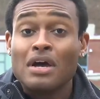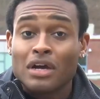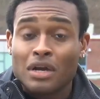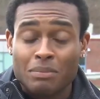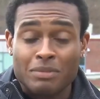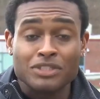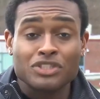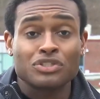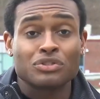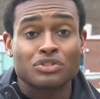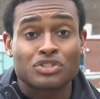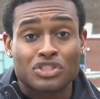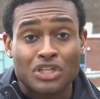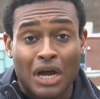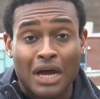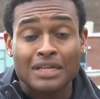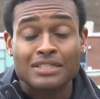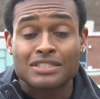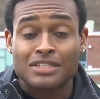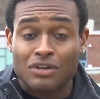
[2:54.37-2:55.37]
Commissioner
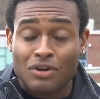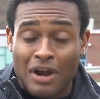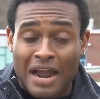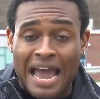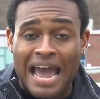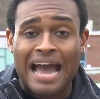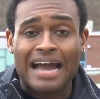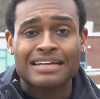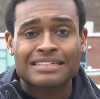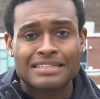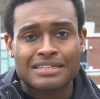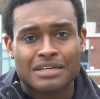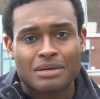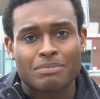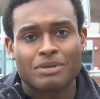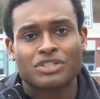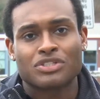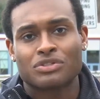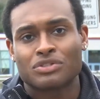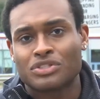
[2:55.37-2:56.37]
Johnston, or Acting
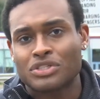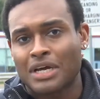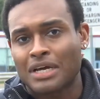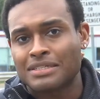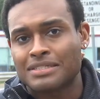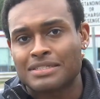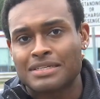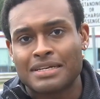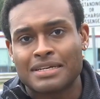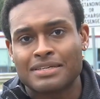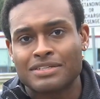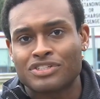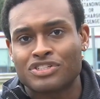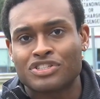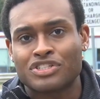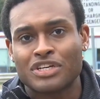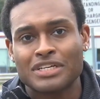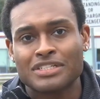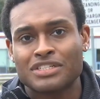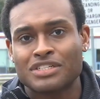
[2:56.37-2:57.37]
Commissioner Johnston, is
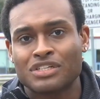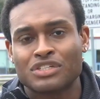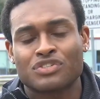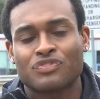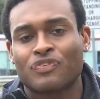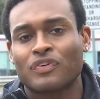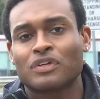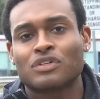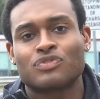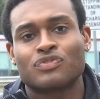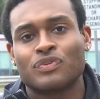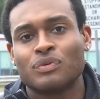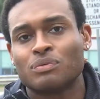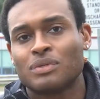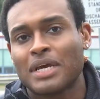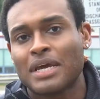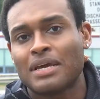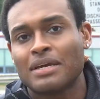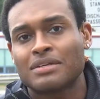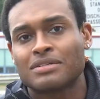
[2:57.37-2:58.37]
just in his first few
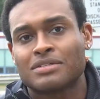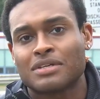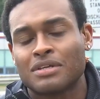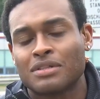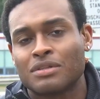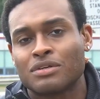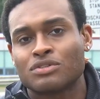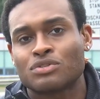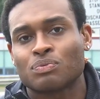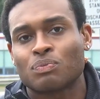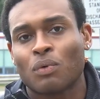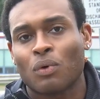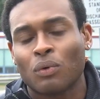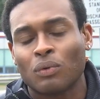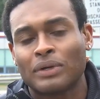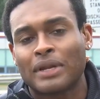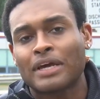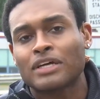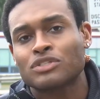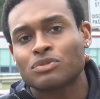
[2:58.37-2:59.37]
days in this role.
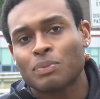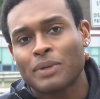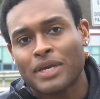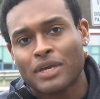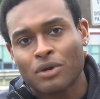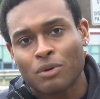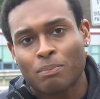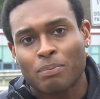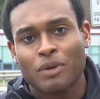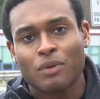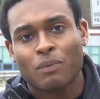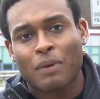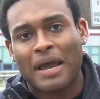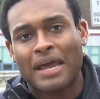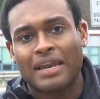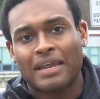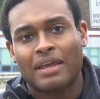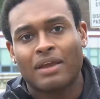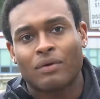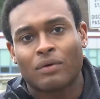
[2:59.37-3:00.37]
Next week, he'll be
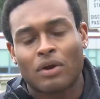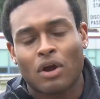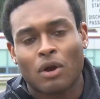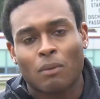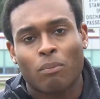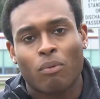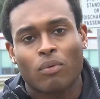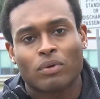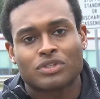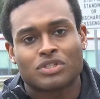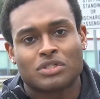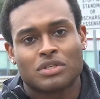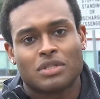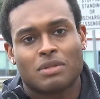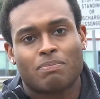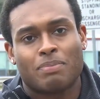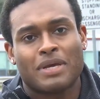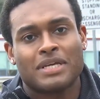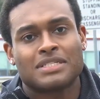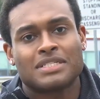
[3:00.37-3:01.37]
right here in our portion of the Bay